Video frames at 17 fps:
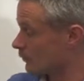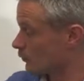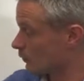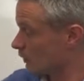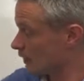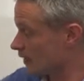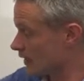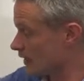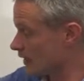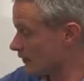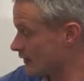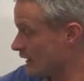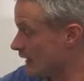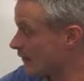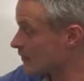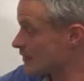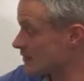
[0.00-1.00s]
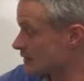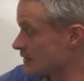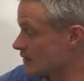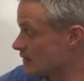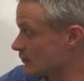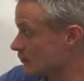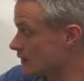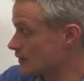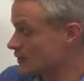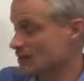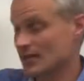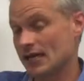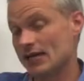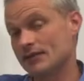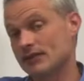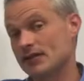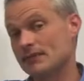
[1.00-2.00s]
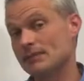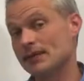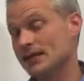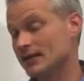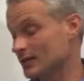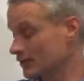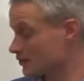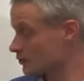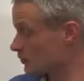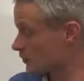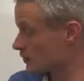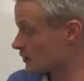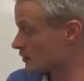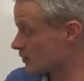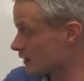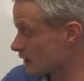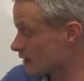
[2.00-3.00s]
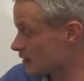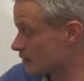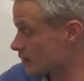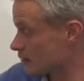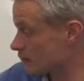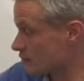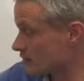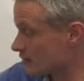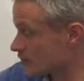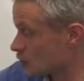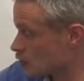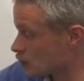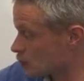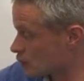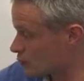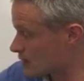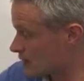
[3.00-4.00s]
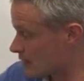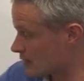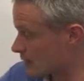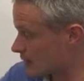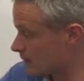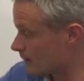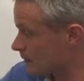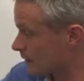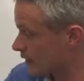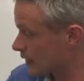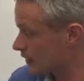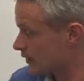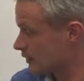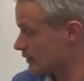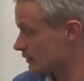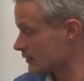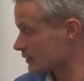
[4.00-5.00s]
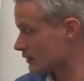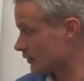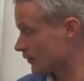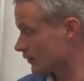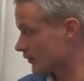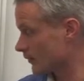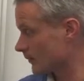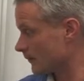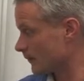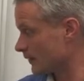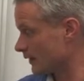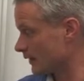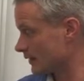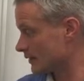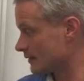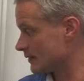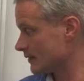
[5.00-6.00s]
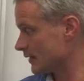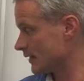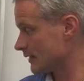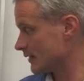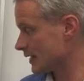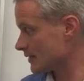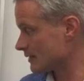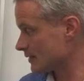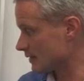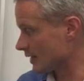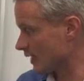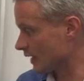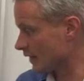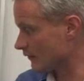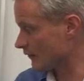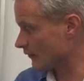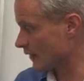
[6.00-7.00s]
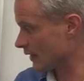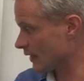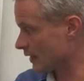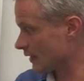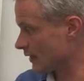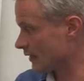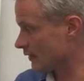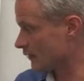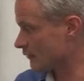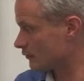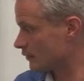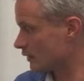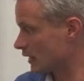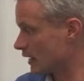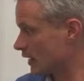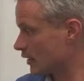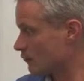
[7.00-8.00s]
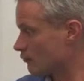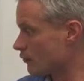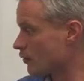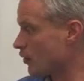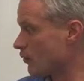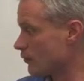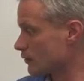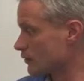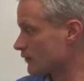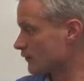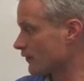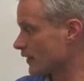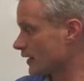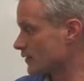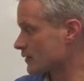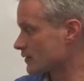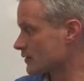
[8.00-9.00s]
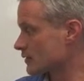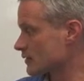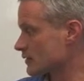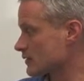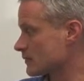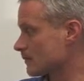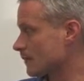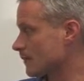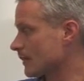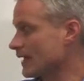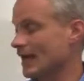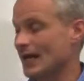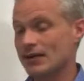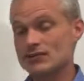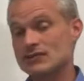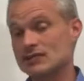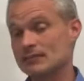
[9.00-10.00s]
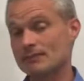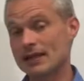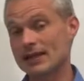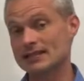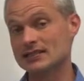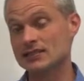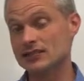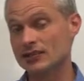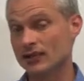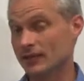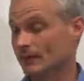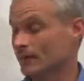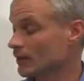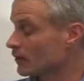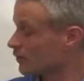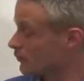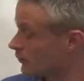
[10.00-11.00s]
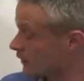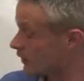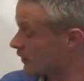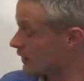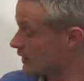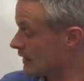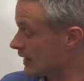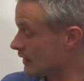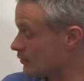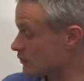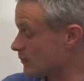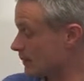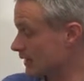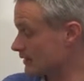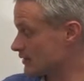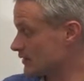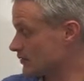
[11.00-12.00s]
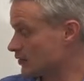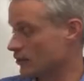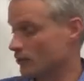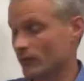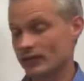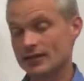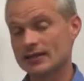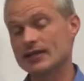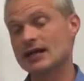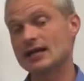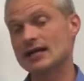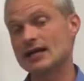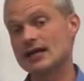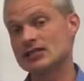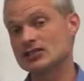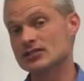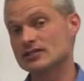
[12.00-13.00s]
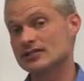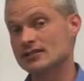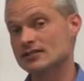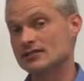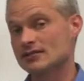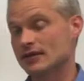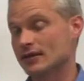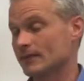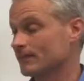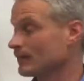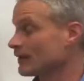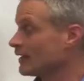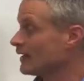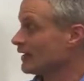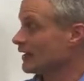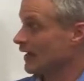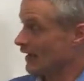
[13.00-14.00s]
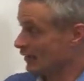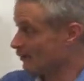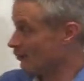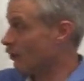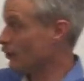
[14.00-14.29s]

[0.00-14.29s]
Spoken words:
we don't even have a cecum, we just have an appendix, which is like a residual cecum. So it doesn't have a role as far as housing bacteria. We only house bacteria within our large intestine. And